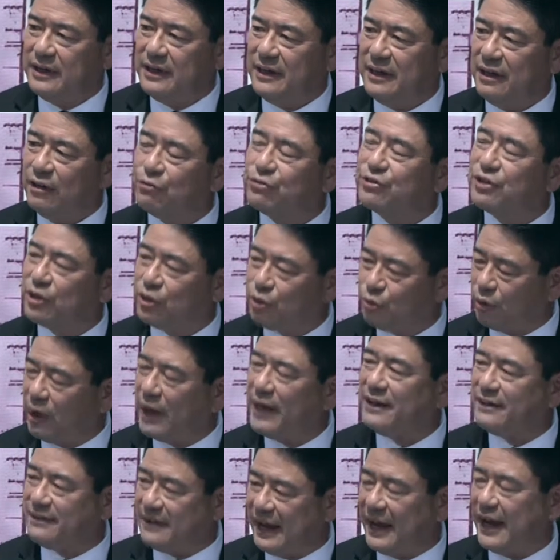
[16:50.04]
It was a
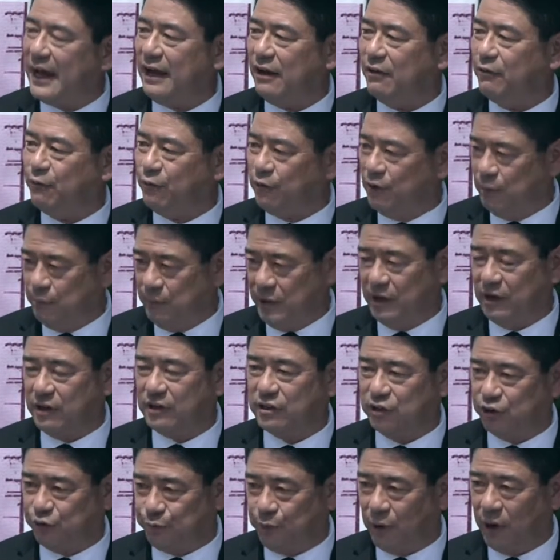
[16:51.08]
great day for
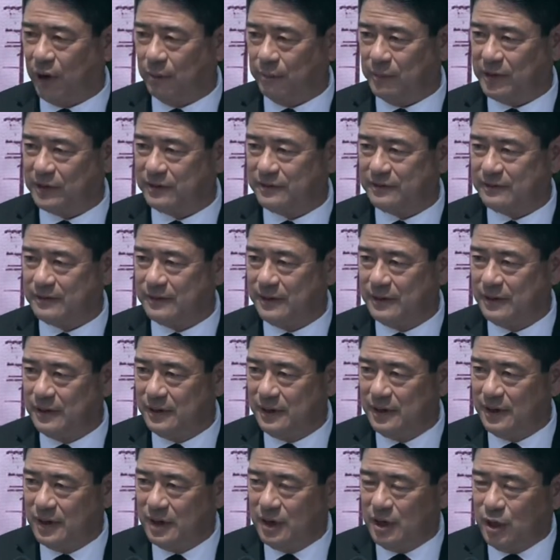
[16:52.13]
America's promise.
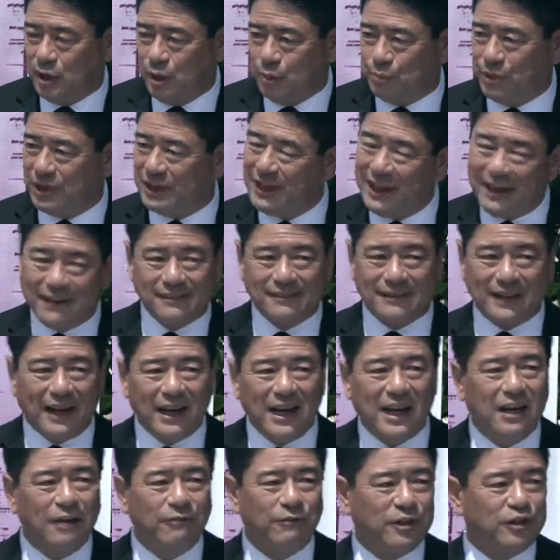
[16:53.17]
But lest
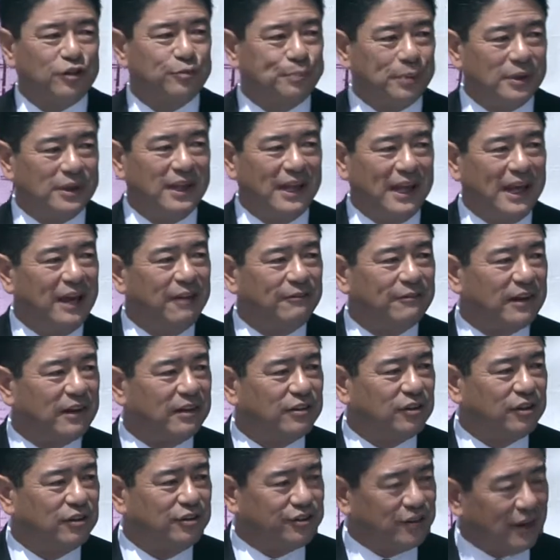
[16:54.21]
any of us believe that
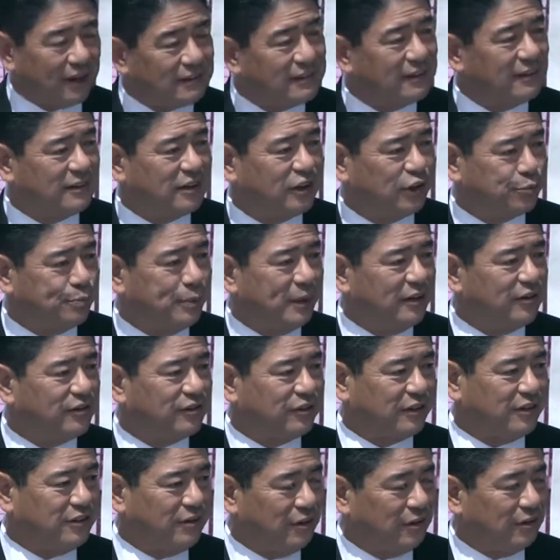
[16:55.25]
justice has been
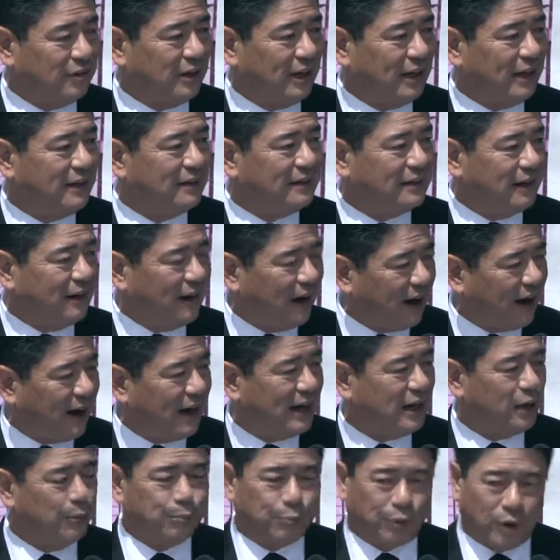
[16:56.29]
securely
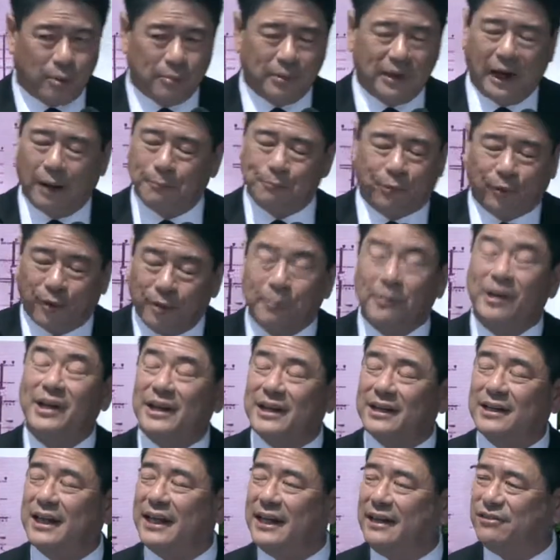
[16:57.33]
denied and
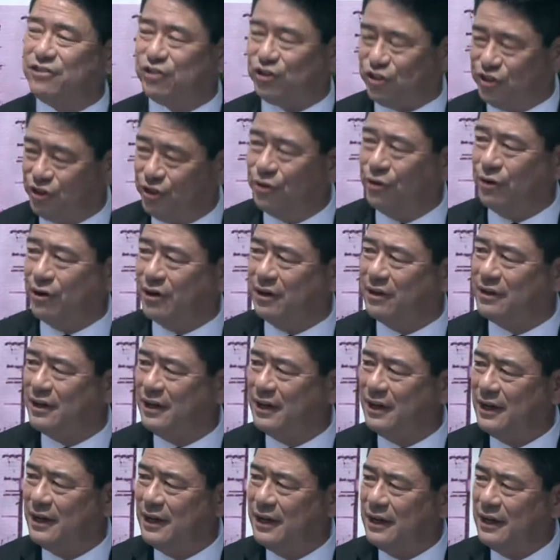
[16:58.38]
permanently secured,
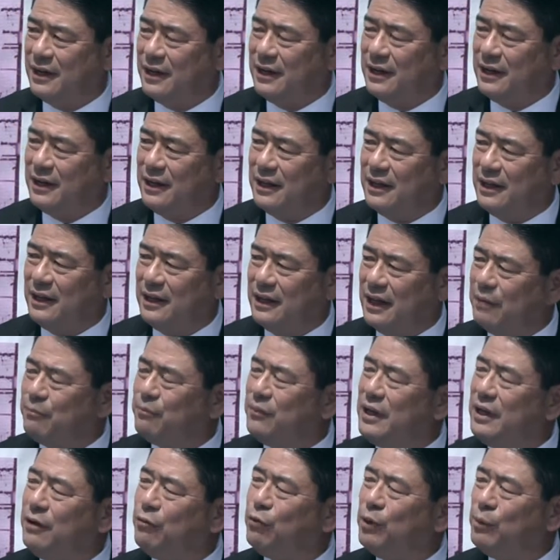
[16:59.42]
let
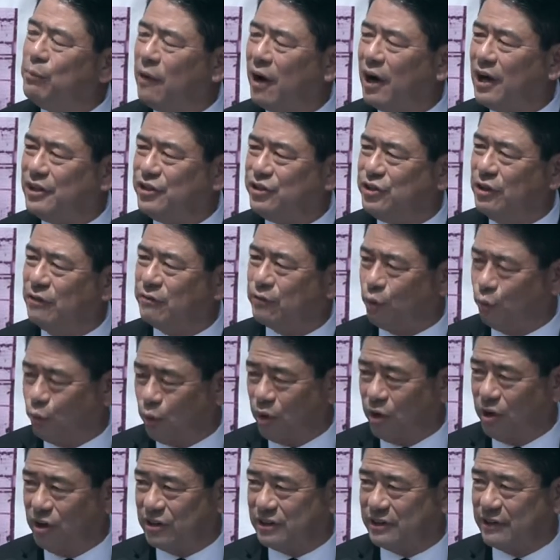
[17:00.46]
me remind you of the
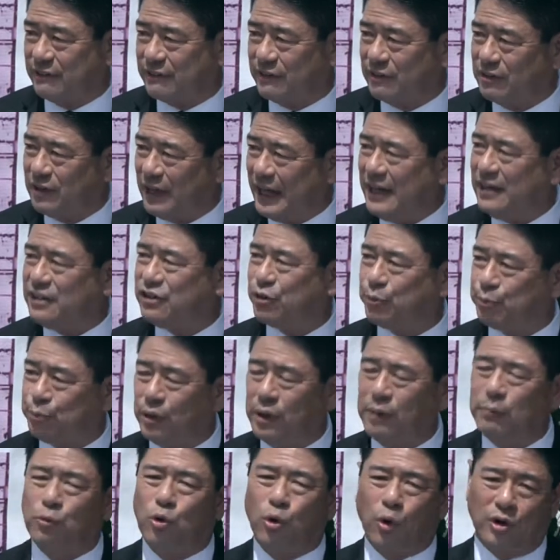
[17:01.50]
words of the late
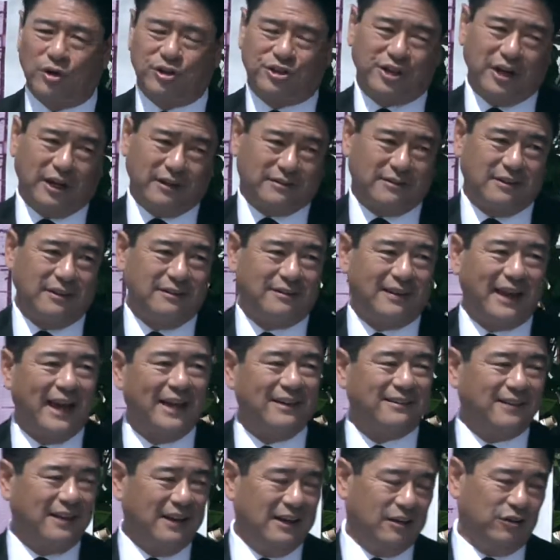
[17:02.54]
Supreme Court Justice
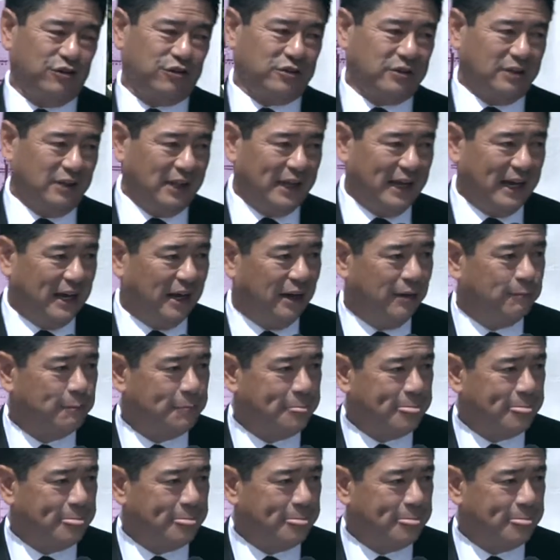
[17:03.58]
Antonin Scalia,